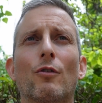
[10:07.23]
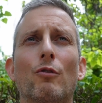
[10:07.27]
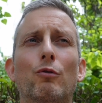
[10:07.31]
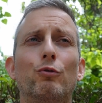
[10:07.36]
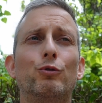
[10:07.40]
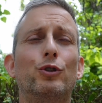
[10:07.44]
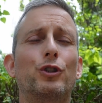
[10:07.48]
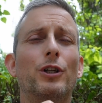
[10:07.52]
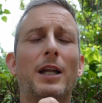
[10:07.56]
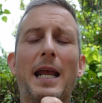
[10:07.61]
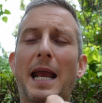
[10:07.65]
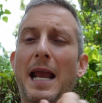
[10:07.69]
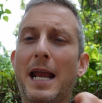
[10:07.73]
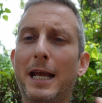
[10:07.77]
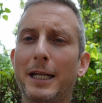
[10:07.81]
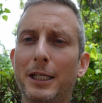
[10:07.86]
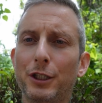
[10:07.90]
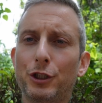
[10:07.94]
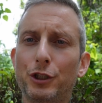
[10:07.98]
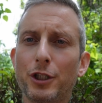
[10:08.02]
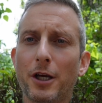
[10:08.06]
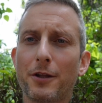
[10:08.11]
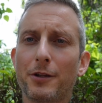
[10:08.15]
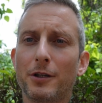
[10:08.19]
who should hate
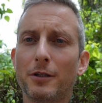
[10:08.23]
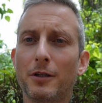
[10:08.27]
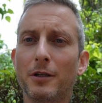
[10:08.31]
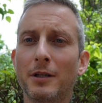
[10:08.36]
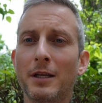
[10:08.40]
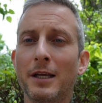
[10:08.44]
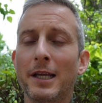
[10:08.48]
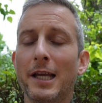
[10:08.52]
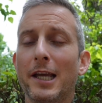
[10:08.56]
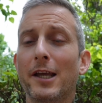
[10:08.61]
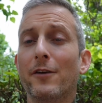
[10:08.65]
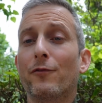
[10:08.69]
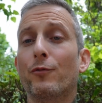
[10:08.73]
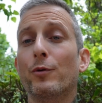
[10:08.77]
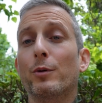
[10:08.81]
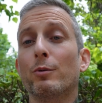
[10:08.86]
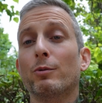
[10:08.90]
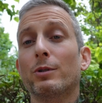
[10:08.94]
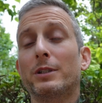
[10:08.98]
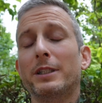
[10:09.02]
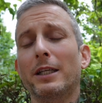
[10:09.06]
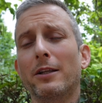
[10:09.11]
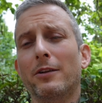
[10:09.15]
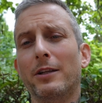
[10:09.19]
each other, if we
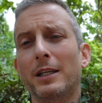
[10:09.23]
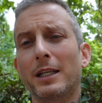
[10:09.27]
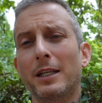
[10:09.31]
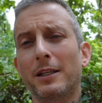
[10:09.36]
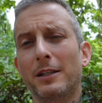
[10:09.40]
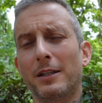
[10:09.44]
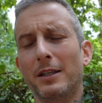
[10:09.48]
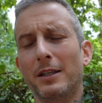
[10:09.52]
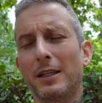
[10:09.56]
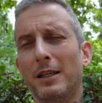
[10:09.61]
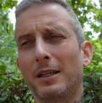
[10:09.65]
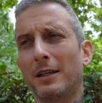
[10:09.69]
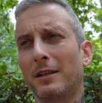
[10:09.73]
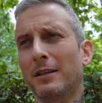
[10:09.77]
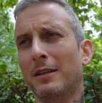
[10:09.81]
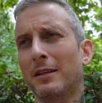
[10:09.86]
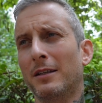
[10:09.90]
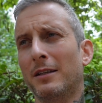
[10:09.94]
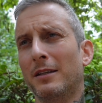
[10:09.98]
were dealing in the